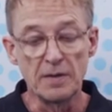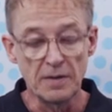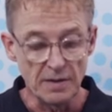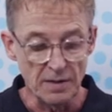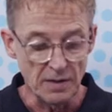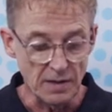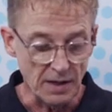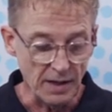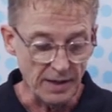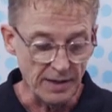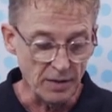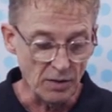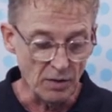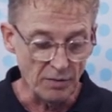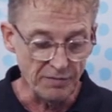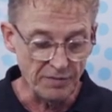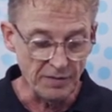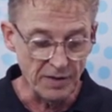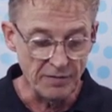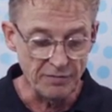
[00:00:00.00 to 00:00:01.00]
kind of
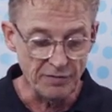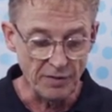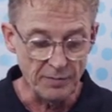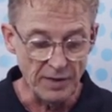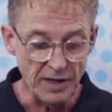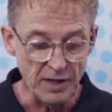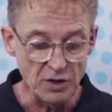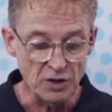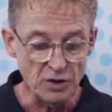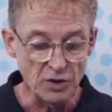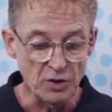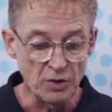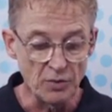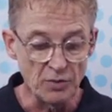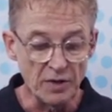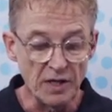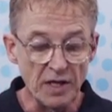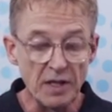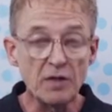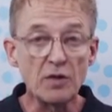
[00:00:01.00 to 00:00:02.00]
information you
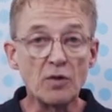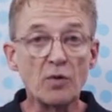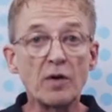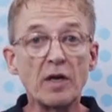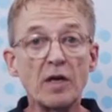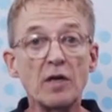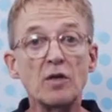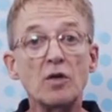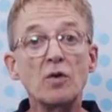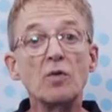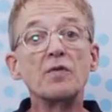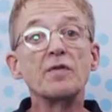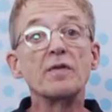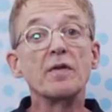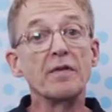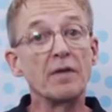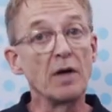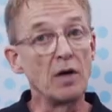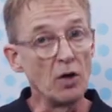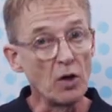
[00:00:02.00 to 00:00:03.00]
need, you can use the
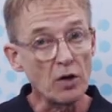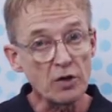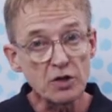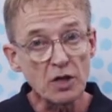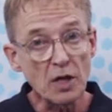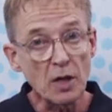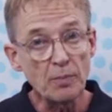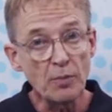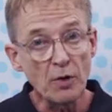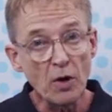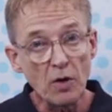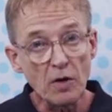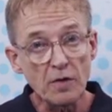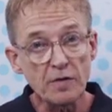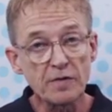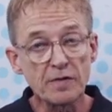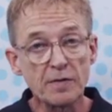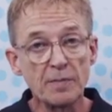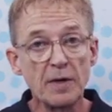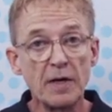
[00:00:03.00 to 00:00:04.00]
logic blocks.
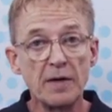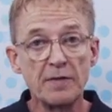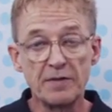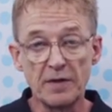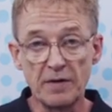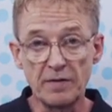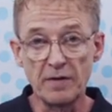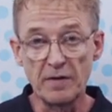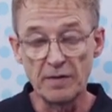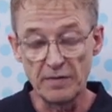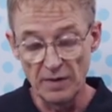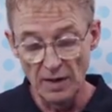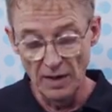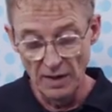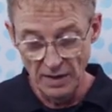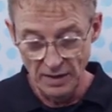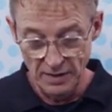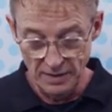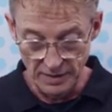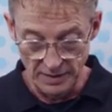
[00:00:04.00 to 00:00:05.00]
This is
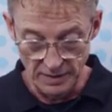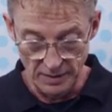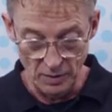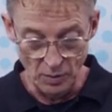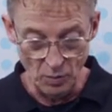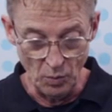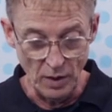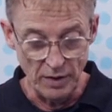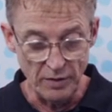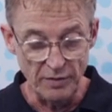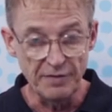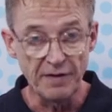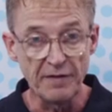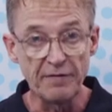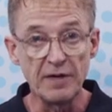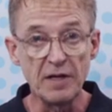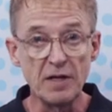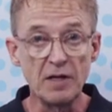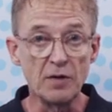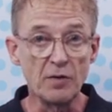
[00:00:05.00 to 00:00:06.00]
in one of the
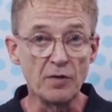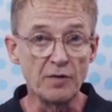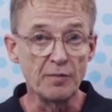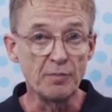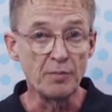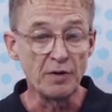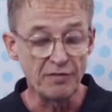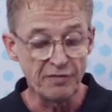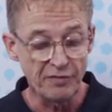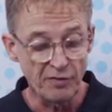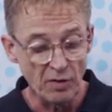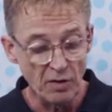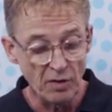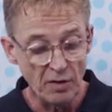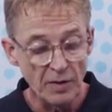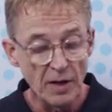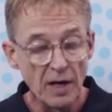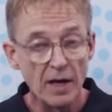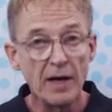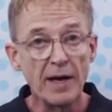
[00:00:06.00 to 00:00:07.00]
videos before,
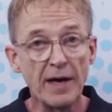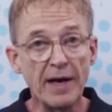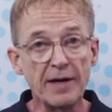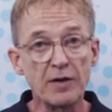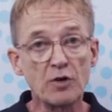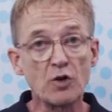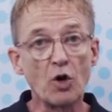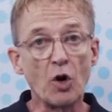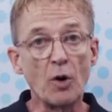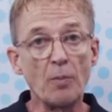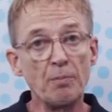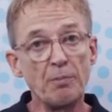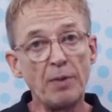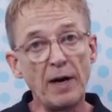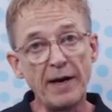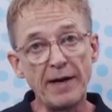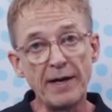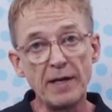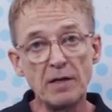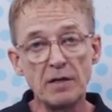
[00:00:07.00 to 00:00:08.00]
and
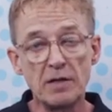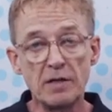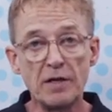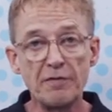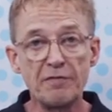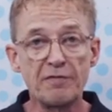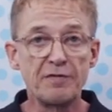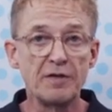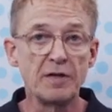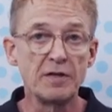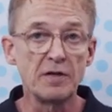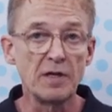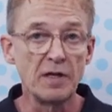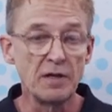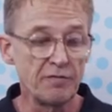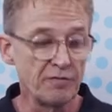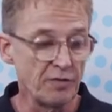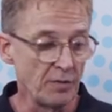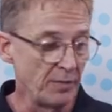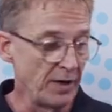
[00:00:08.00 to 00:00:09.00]
combine different
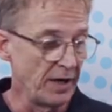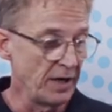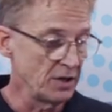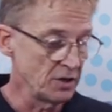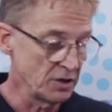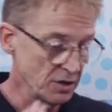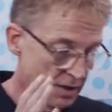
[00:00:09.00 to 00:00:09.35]
information